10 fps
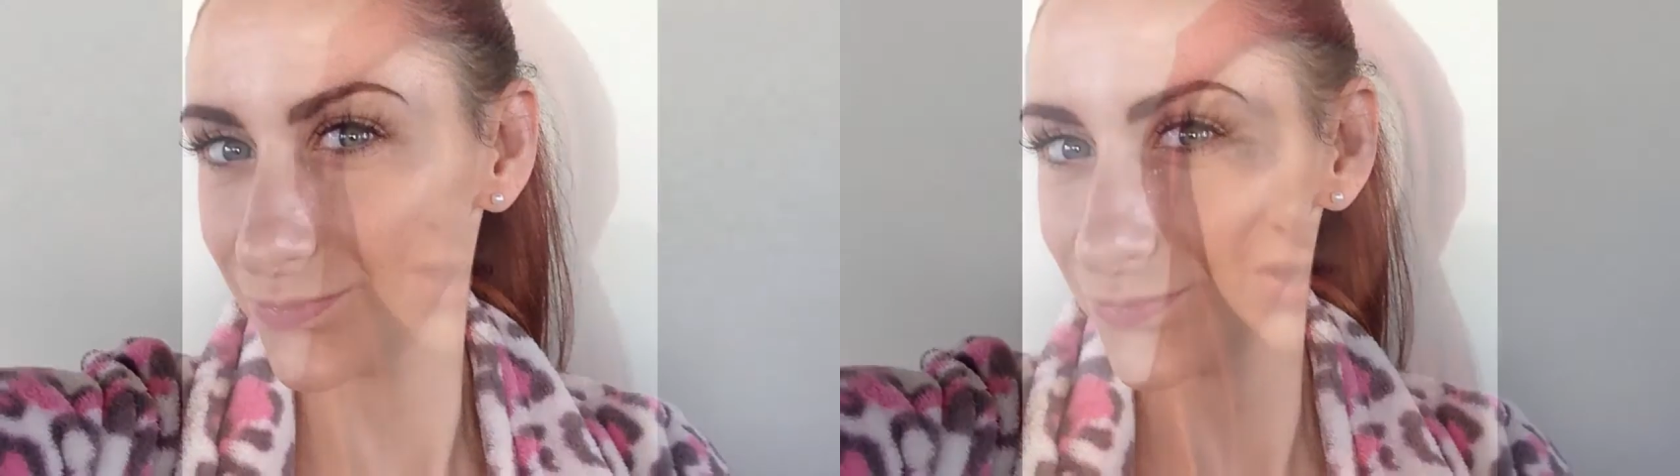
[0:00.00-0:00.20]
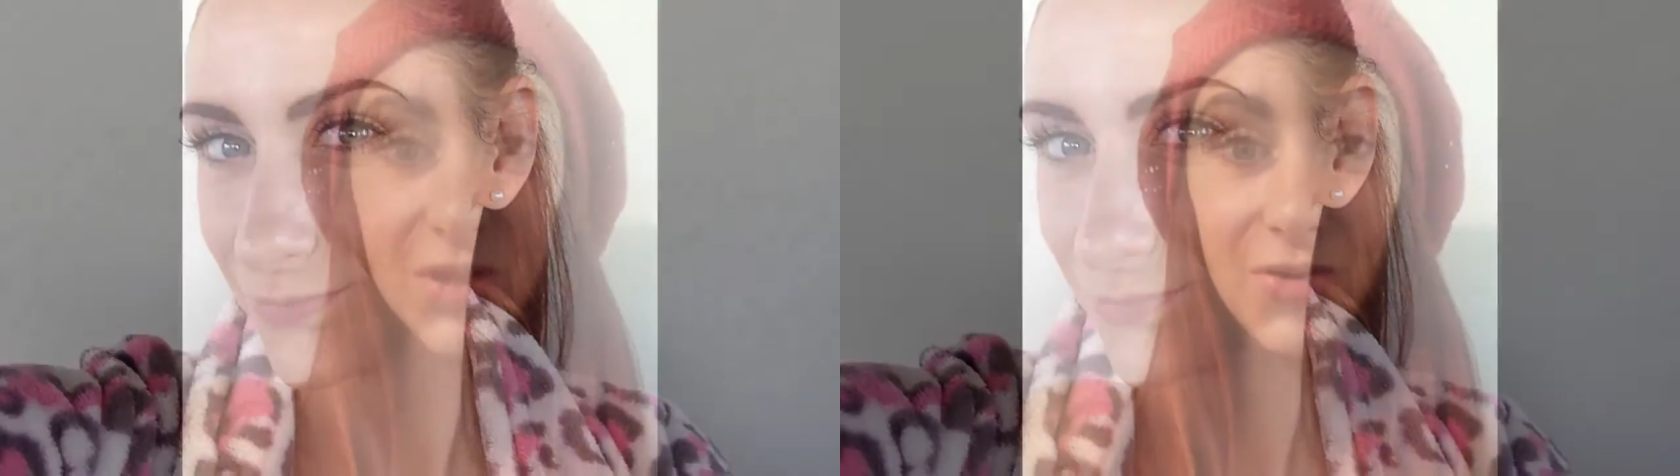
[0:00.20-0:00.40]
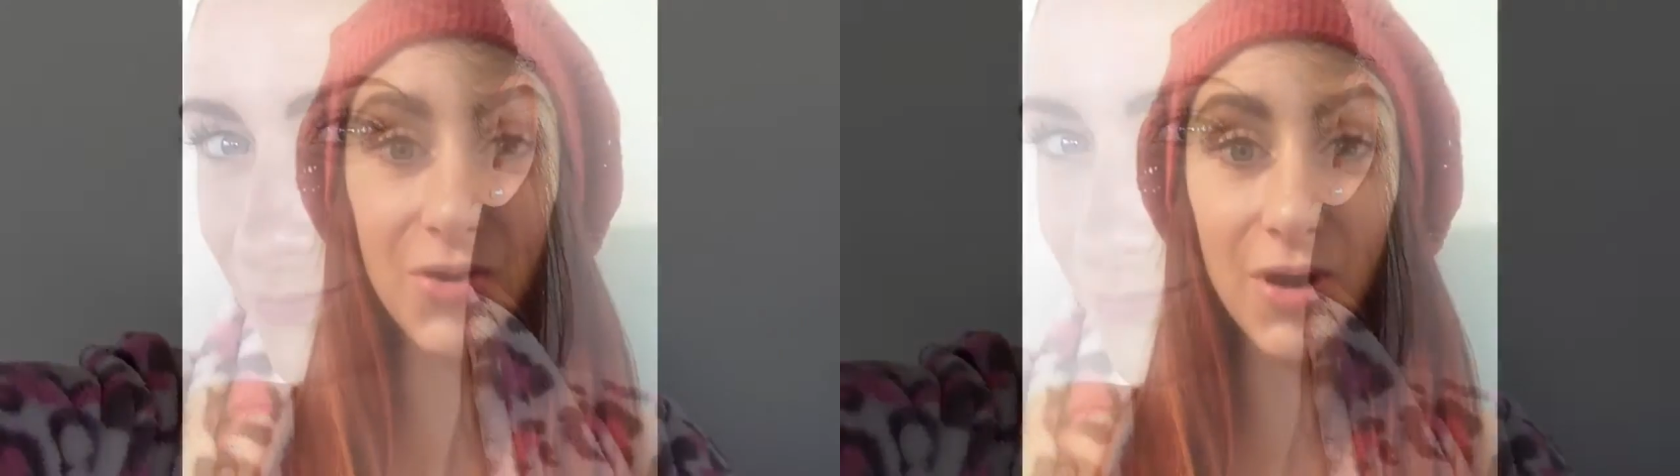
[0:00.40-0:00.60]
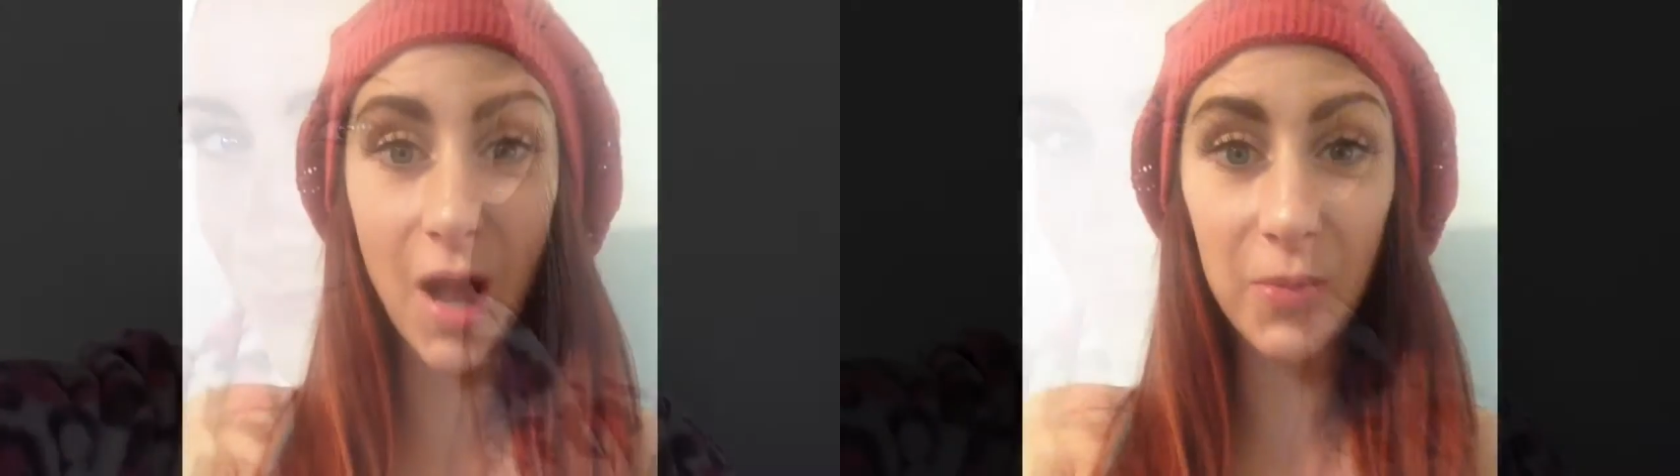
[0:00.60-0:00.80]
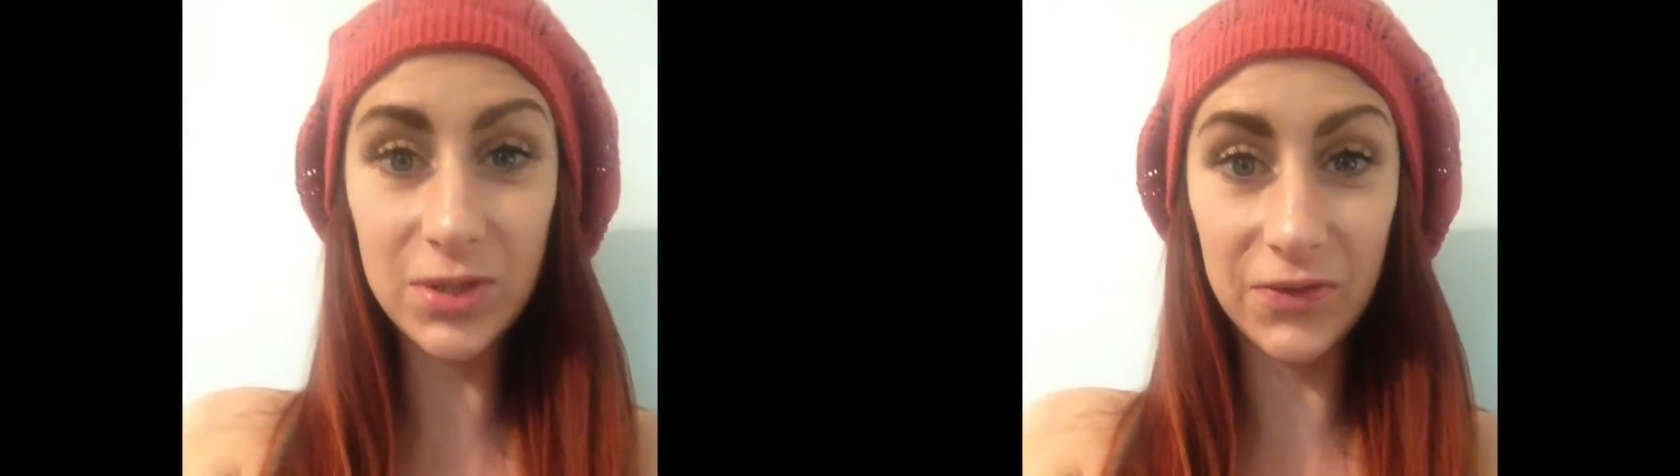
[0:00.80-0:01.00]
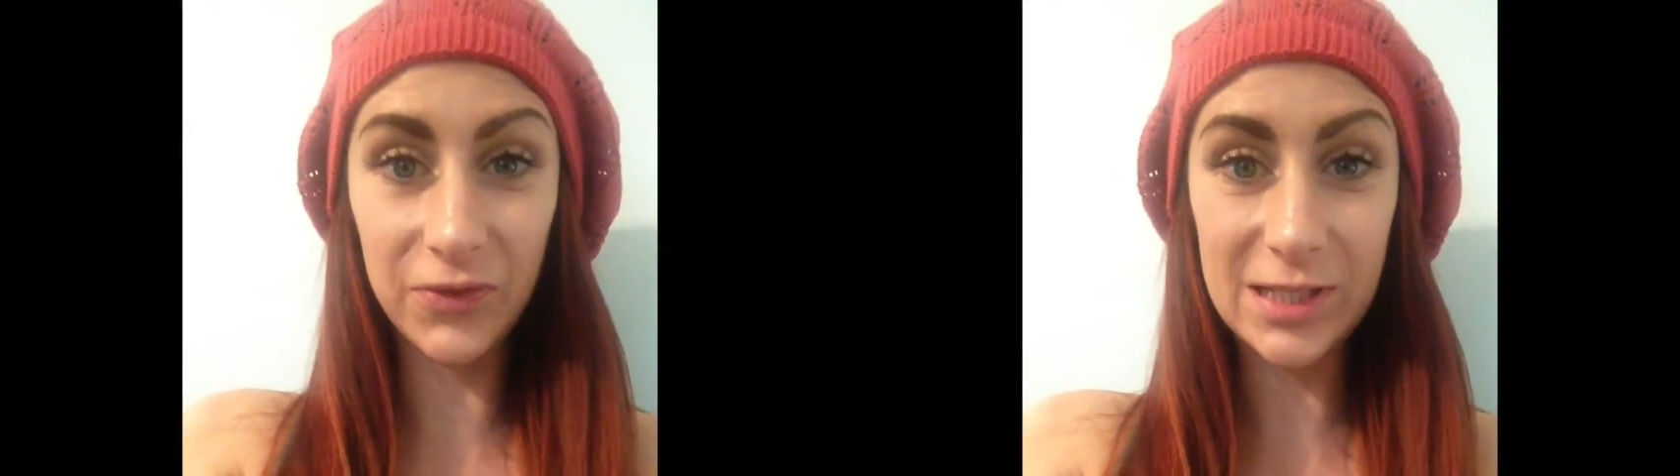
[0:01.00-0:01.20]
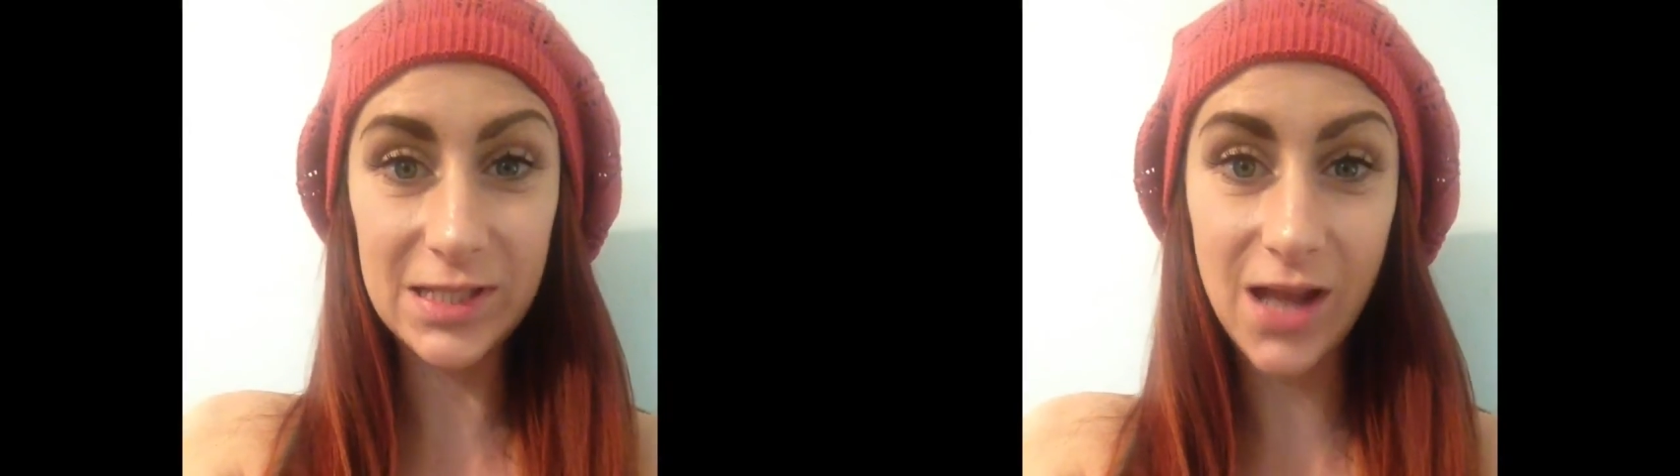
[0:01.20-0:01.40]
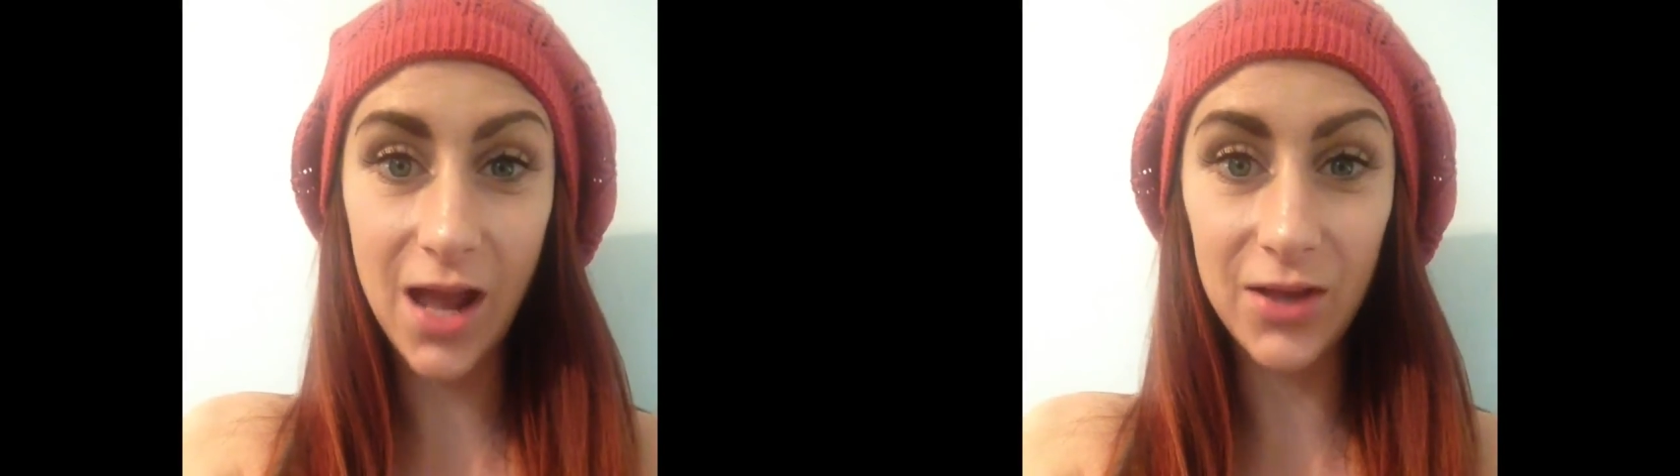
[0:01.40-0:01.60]
So there are a couple different
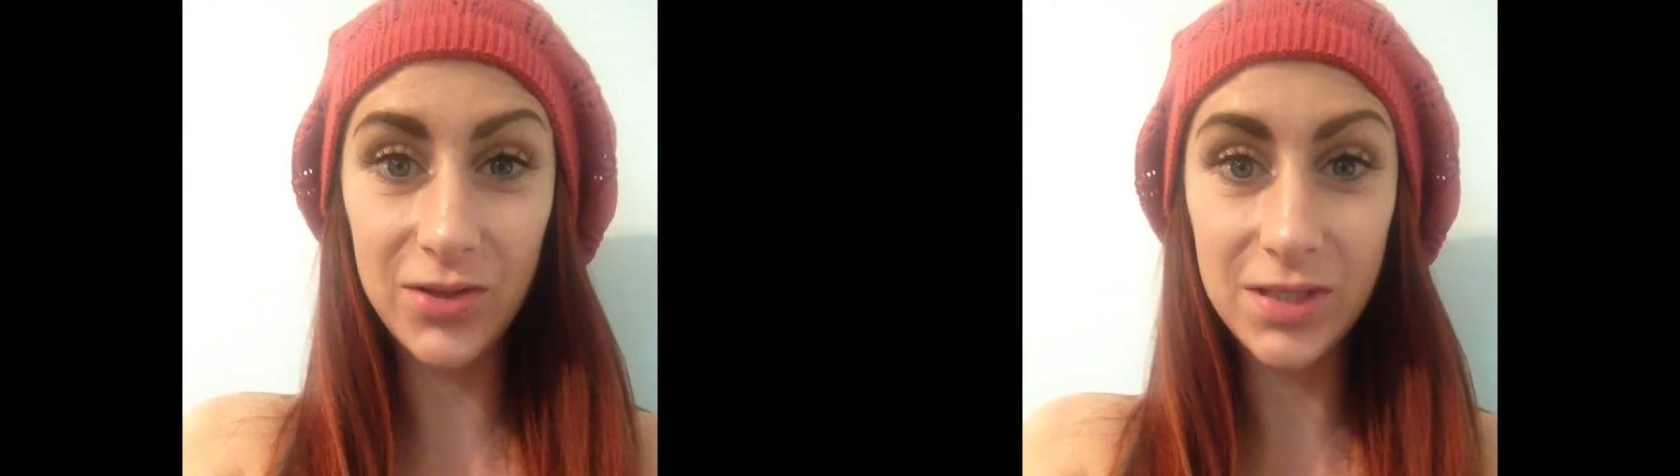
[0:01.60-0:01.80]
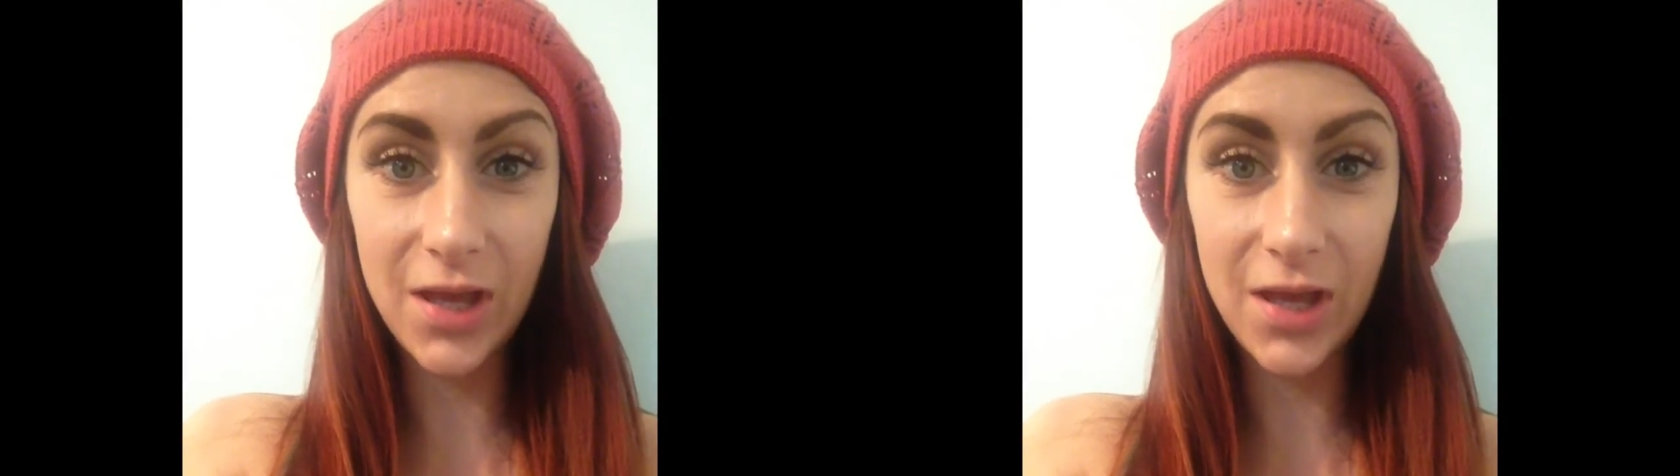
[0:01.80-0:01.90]
styles